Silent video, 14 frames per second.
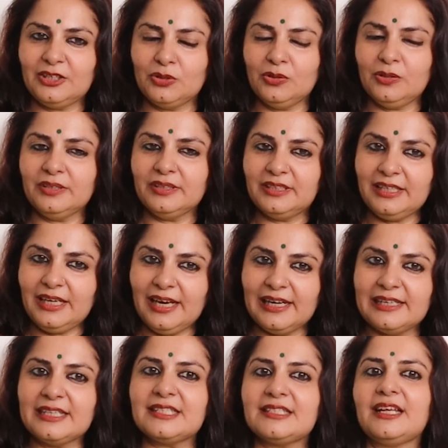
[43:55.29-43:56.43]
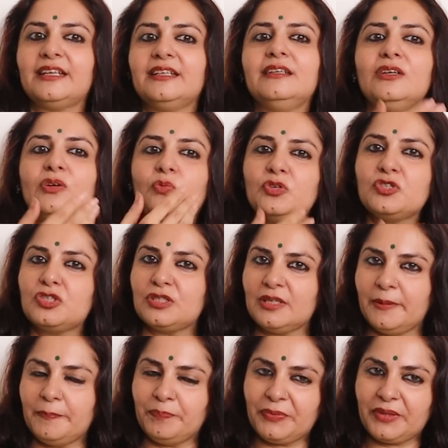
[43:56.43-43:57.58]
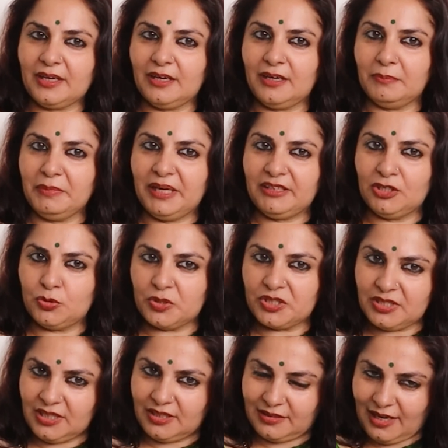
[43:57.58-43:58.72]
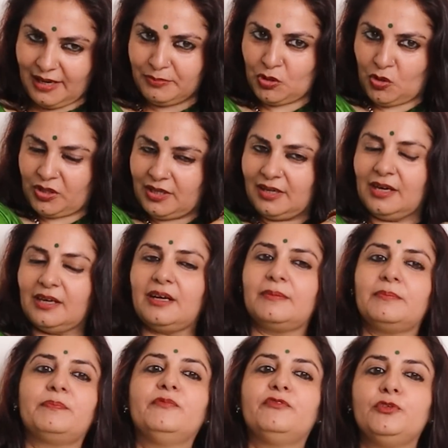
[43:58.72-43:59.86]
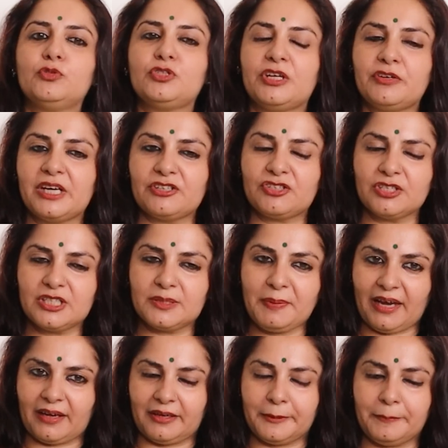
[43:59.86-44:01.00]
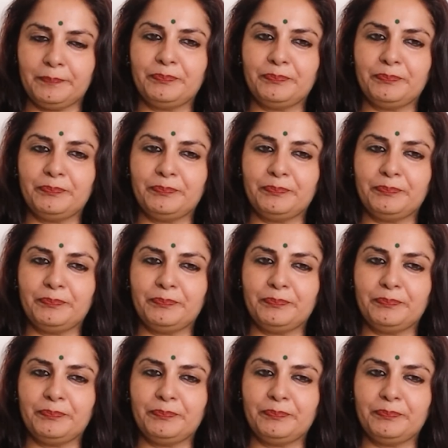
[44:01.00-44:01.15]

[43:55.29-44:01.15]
you know, the eldest son was uh, made into a Sikh. I'm talking a few generations back.